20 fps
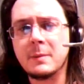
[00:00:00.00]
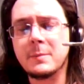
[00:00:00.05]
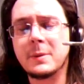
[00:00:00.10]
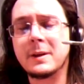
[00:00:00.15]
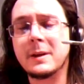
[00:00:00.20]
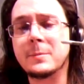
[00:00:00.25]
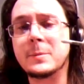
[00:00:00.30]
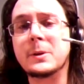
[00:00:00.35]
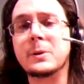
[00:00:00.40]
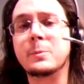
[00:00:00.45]

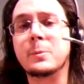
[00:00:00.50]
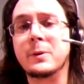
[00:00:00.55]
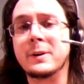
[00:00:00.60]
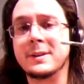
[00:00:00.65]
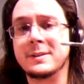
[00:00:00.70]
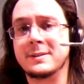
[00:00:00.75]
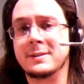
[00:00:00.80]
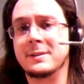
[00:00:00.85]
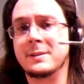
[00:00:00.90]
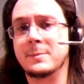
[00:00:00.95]
But I'm a little more
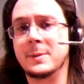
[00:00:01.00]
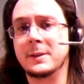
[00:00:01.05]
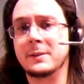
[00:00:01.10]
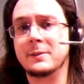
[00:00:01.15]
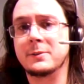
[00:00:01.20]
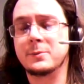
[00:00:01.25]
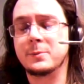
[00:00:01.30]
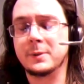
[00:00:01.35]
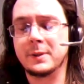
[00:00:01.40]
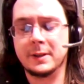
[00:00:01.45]
hesitant about
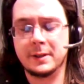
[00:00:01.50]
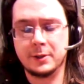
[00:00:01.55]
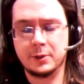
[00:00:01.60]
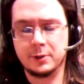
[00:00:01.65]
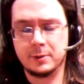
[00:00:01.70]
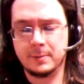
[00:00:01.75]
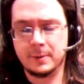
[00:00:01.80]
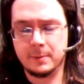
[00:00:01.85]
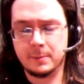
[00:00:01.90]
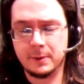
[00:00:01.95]
this one than I
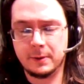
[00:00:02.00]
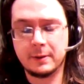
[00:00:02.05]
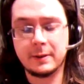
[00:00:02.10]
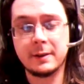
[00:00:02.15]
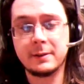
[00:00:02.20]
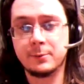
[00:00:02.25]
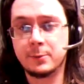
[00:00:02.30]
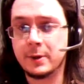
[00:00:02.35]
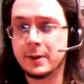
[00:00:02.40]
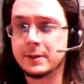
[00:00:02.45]
should be, but
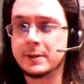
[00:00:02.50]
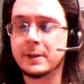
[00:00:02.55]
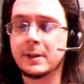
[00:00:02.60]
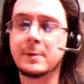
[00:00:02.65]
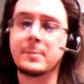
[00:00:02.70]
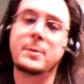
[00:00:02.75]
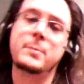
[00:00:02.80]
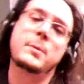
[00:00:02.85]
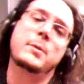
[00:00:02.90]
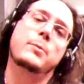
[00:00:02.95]
that we're not
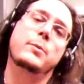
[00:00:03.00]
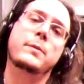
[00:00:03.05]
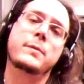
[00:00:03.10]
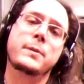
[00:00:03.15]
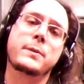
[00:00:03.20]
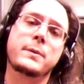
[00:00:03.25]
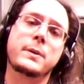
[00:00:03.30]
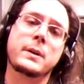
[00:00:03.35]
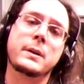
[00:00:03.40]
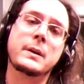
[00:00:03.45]
talking about Modern
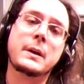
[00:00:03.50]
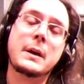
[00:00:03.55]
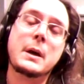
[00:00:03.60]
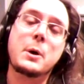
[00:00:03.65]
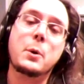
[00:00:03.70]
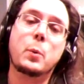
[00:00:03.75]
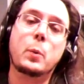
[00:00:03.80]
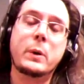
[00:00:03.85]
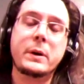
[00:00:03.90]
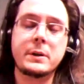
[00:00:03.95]
Warfare three.
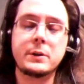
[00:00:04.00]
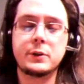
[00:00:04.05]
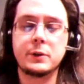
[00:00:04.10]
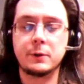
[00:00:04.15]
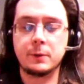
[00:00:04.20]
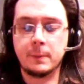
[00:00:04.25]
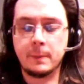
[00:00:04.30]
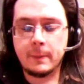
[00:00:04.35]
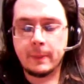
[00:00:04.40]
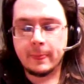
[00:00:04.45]
one and
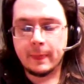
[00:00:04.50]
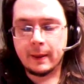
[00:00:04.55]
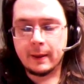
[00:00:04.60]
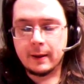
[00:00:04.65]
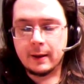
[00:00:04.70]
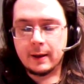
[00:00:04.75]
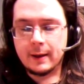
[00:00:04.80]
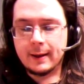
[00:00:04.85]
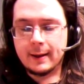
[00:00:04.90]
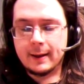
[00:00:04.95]
two.
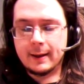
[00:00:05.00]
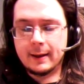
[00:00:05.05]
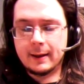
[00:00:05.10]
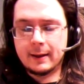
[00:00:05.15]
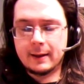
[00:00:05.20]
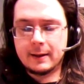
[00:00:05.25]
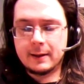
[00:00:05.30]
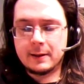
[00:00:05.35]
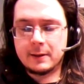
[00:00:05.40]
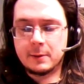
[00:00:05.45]

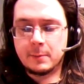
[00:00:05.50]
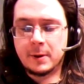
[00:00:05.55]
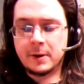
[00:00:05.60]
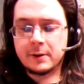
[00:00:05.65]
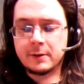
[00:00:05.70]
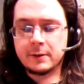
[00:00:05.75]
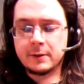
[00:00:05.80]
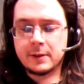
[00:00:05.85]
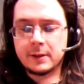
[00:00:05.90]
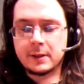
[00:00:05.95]
The,
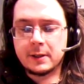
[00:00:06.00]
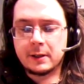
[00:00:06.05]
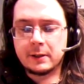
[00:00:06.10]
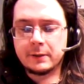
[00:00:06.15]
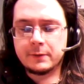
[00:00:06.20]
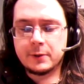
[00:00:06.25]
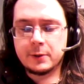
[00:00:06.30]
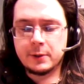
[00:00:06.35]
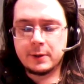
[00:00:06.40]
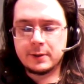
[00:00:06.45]
modern, the
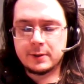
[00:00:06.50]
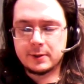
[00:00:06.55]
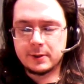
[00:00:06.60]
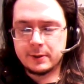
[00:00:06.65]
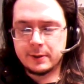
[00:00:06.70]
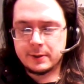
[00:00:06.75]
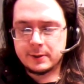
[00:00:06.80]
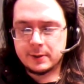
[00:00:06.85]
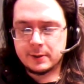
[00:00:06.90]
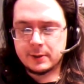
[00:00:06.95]
Call of Duty
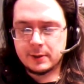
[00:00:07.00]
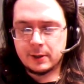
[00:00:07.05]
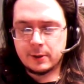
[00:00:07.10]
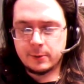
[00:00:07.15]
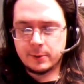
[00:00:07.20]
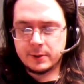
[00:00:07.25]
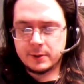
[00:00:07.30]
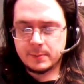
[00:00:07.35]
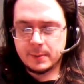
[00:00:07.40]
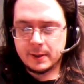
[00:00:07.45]
series has
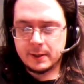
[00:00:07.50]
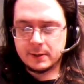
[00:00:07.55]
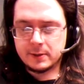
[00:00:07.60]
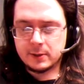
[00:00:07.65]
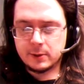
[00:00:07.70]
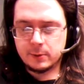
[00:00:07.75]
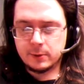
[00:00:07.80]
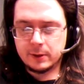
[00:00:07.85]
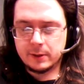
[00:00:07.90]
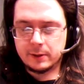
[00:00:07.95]
always been its
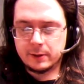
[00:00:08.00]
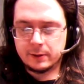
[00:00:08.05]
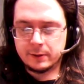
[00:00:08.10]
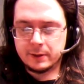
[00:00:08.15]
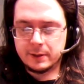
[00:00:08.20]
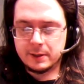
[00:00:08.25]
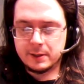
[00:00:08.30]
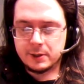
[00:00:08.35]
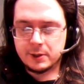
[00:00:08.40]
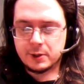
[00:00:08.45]
own little
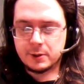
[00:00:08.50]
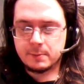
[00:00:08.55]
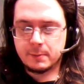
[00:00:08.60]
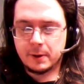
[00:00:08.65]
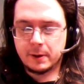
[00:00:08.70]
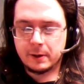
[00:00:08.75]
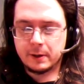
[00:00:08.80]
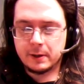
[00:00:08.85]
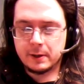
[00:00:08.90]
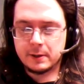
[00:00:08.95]
niche
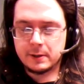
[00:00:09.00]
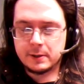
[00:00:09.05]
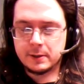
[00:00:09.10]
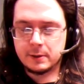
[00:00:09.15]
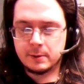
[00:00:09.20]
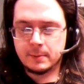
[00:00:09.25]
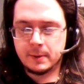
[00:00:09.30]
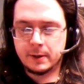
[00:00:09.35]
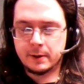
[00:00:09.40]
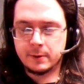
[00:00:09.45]
market
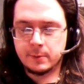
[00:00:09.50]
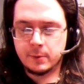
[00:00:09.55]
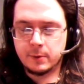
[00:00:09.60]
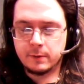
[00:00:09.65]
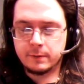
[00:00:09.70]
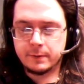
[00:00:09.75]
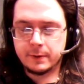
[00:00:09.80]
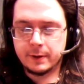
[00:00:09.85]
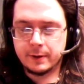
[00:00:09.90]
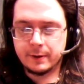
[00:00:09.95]
until Modern
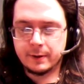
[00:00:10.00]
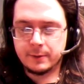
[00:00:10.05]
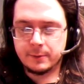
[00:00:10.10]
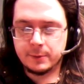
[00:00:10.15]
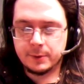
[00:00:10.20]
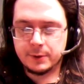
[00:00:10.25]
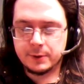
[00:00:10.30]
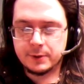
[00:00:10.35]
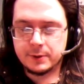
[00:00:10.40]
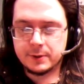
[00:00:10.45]
Warfare.
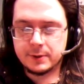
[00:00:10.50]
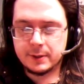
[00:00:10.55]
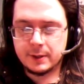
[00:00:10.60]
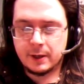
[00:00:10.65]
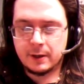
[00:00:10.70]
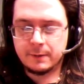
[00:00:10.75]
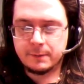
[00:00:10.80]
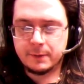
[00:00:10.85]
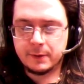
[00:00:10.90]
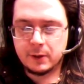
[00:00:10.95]
It was
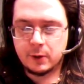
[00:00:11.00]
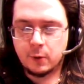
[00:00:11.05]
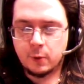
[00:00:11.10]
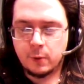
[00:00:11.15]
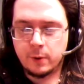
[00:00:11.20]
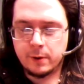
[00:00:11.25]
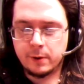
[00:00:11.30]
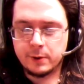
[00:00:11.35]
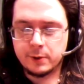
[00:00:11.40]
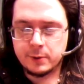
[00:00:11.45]
off in the
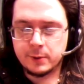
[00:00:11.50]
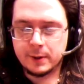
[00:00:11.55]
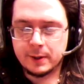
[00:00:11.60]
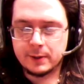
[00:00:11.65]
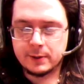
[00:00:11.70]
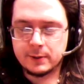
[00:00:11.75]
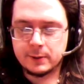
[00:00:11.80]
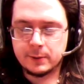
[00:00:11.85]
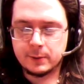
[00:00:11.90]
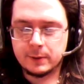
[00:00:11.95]
corner doing
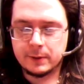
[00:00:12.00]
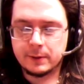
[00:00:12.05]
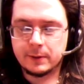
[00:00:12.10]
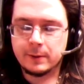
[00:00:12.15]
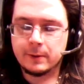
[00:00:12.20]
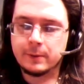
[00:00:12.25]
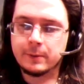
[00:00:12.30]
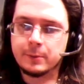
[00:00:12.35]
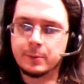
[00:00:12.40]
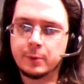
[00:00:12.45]
its own
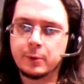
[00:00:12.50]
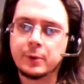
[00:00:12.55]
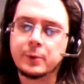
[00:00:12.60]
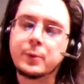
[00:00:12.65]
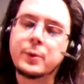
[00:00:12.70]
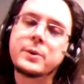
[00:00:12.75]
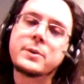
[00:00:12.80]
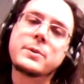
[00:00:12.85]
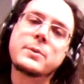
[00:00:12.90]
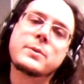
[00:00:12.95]
little World
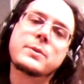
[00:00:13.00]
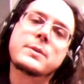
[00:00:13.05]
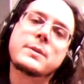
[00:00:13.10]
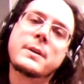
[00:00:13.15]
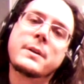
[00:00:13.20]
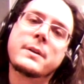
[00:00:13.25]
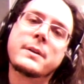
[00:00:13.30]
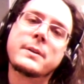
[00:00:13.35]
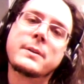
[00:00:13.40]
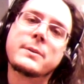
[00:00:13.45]
War two
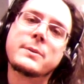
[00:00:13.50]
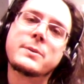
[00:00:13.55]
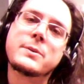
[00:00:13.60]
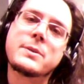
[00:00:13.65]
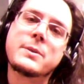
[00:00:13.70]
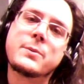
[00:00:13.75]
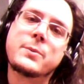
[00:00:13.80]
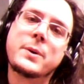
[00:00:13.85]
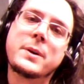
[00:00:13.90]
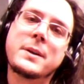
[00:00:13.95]

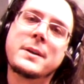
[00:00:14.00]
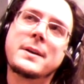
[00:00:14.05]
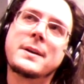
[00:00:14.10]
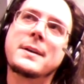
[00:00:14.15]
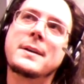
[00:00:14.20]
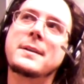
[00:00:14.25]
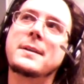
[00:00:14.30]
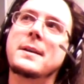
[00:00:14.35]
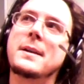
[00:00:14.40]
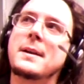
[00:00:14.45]
scenarios and
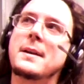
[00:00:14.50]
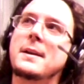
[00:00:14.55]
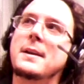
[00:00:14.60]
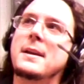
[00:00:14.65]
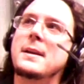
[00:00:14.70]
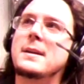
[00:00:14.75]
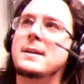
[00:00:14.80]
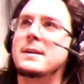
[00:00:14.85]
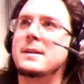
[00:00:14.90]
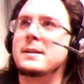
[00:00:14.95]
whatnot and